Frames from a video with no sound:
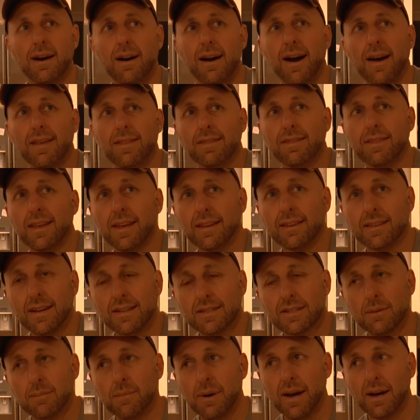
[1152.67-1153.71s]
I think
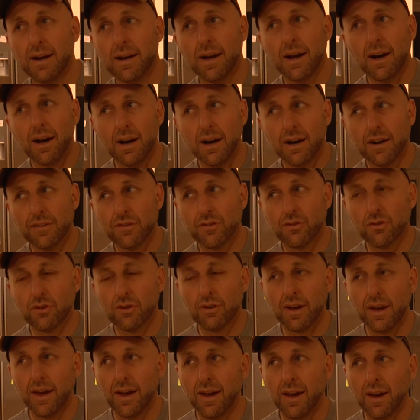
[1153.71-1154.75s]
that's about
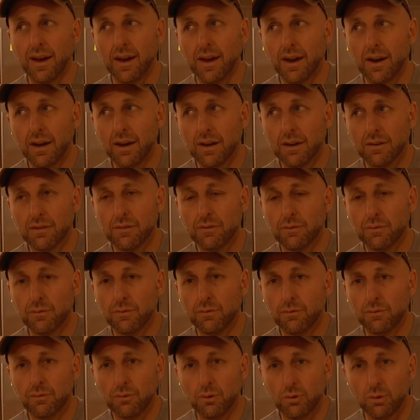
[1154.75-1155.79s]

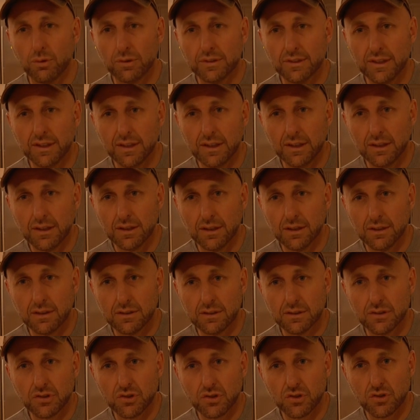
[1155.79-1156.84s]
140
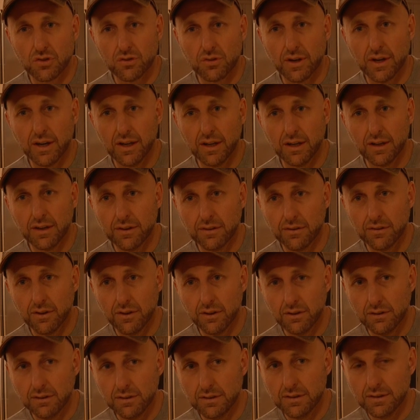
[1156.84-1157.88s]
Australian
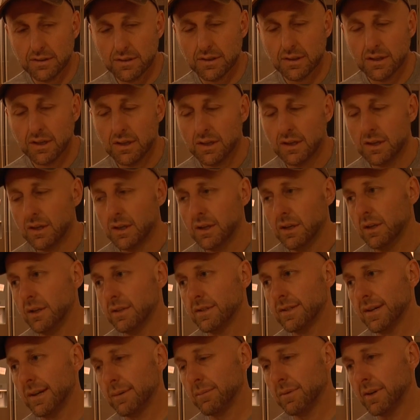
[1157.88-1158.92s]
dollars.
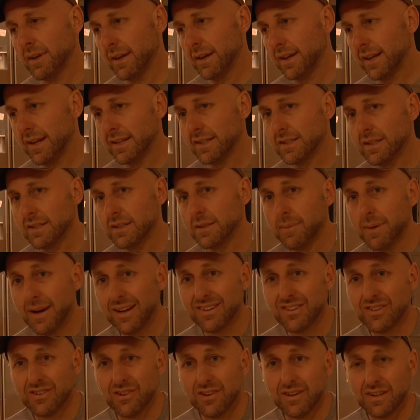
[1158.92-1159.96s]
So I'm going to guess it's
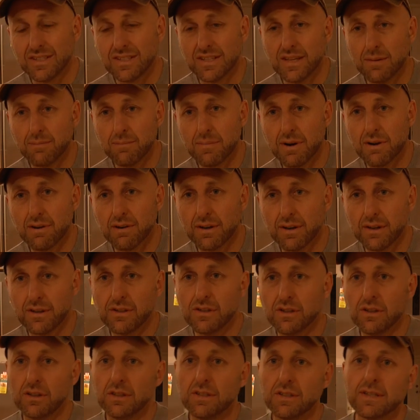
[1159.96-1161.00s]
about 90 American
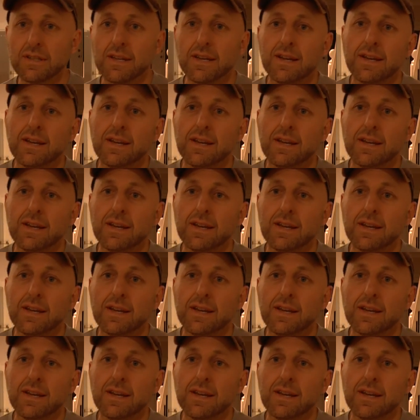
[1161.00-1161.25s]
dollars.